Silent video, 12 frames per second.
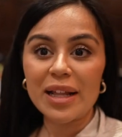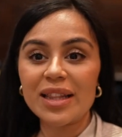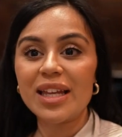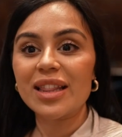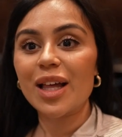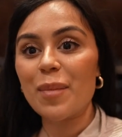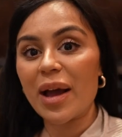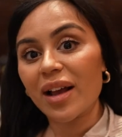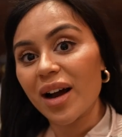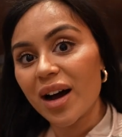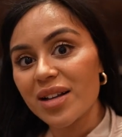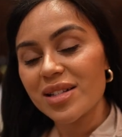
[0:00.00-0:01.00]
my tita, my
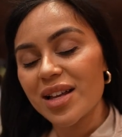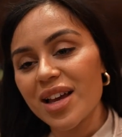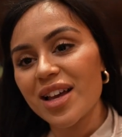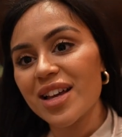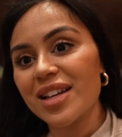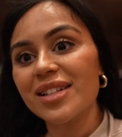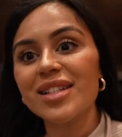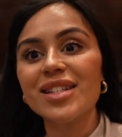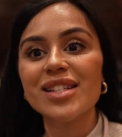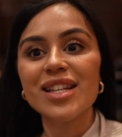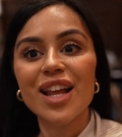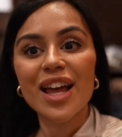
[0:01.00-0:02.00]

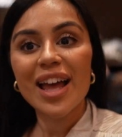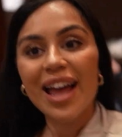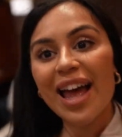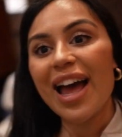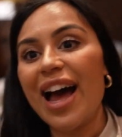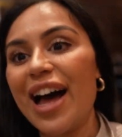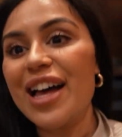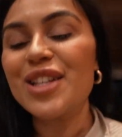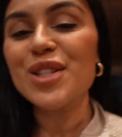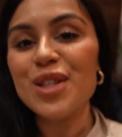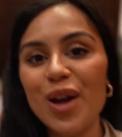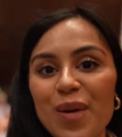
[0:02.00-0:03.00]
cousins.
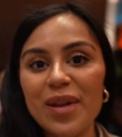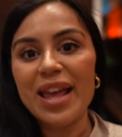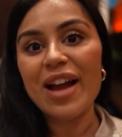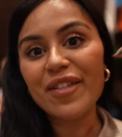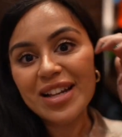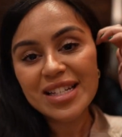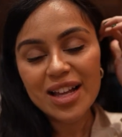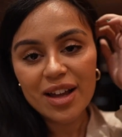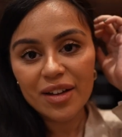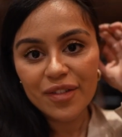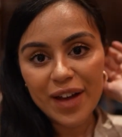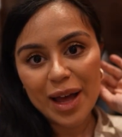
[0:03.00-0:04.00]
So yeah, it's
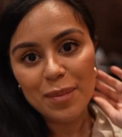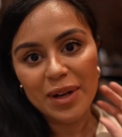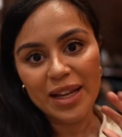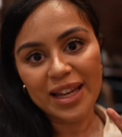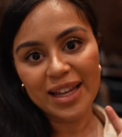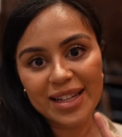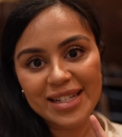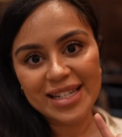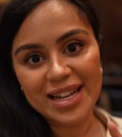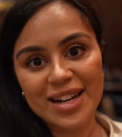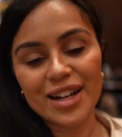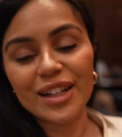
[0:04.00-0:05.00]
a family
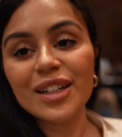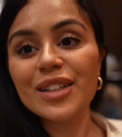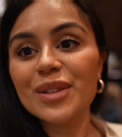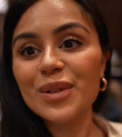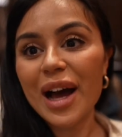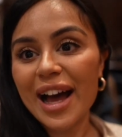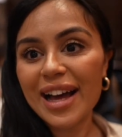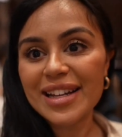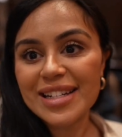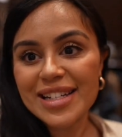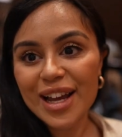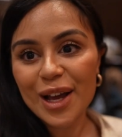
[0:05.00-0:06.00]
dinner,
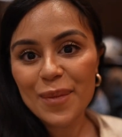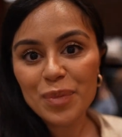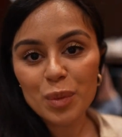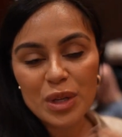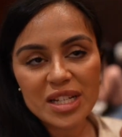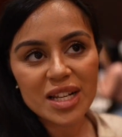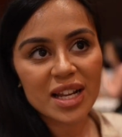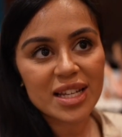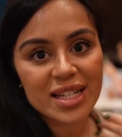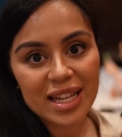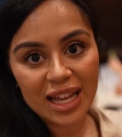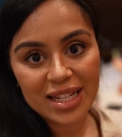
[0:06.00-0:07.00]
and we
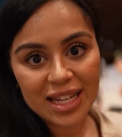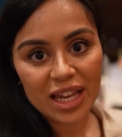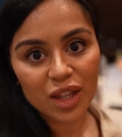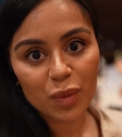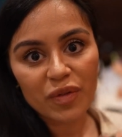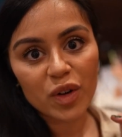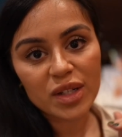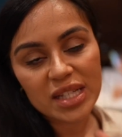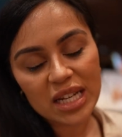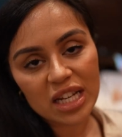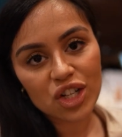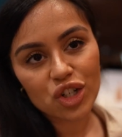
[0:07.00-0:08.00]
decided to get together. We've not
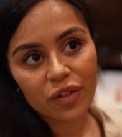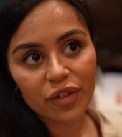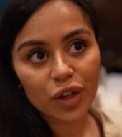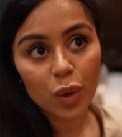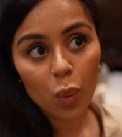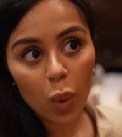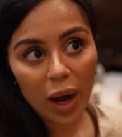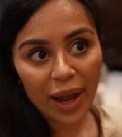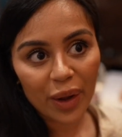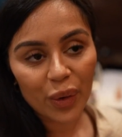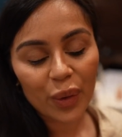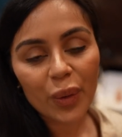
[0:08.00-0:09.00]
seen each other in a
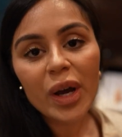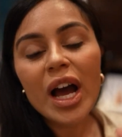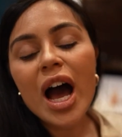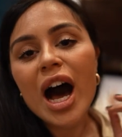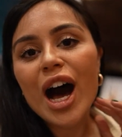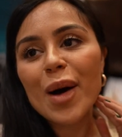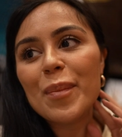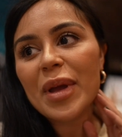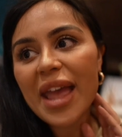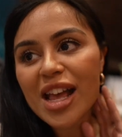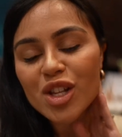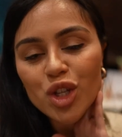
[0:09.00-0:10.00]
while, but
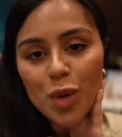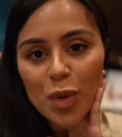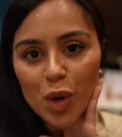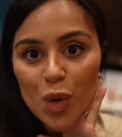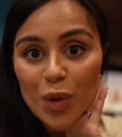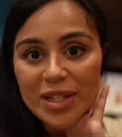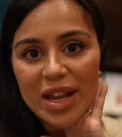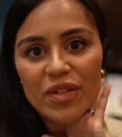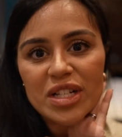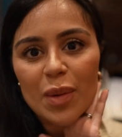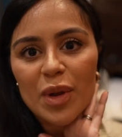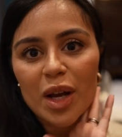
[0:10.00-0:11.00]
yeah, it's super cool because
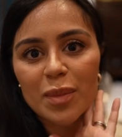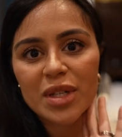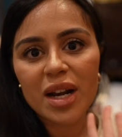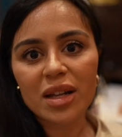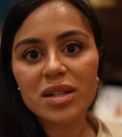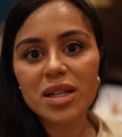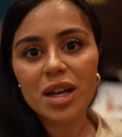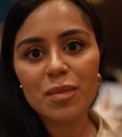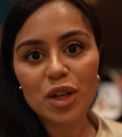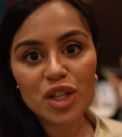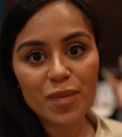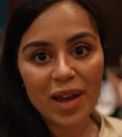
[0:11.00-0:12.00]
every time we come to London,
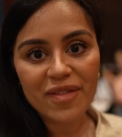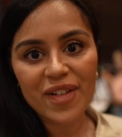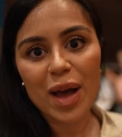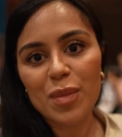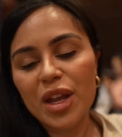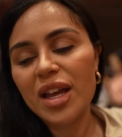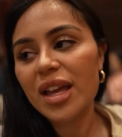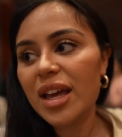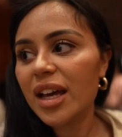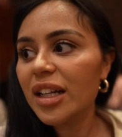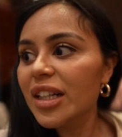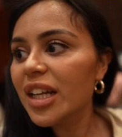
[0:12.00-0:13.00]
most of my family are
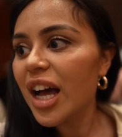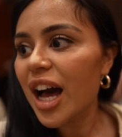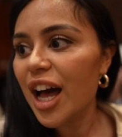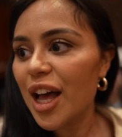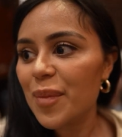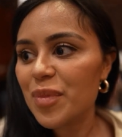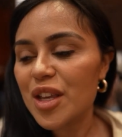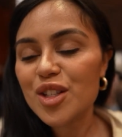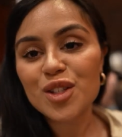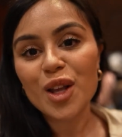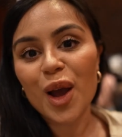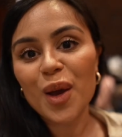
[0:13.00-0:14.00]
here.
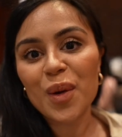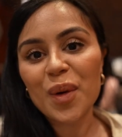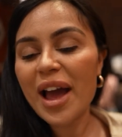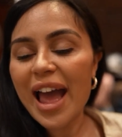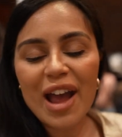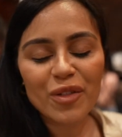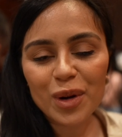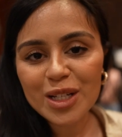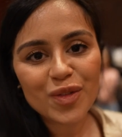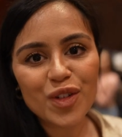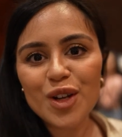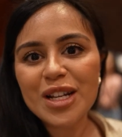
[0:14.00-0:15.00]
So
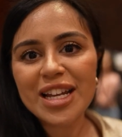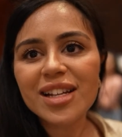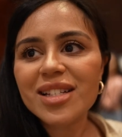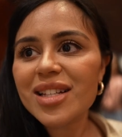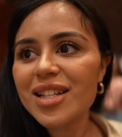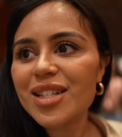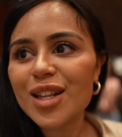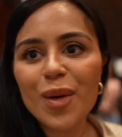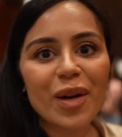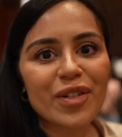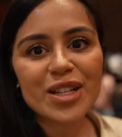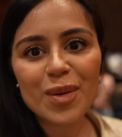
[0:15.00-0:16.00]
everyone's foodies. So
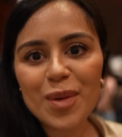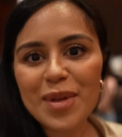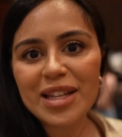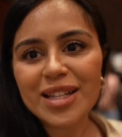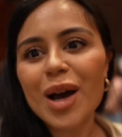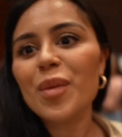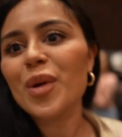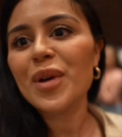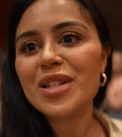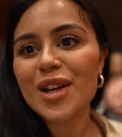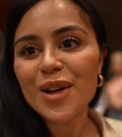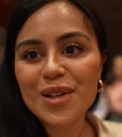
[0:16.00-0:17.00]
every time we meet up, we
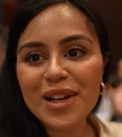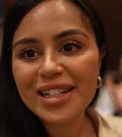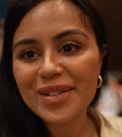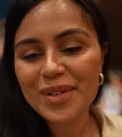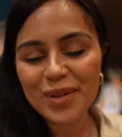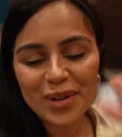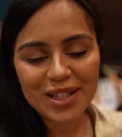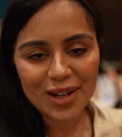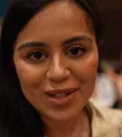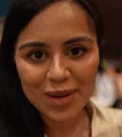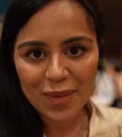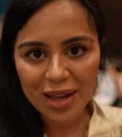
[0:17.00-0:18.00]
always
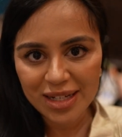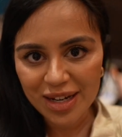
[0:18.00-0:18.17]
go somewhere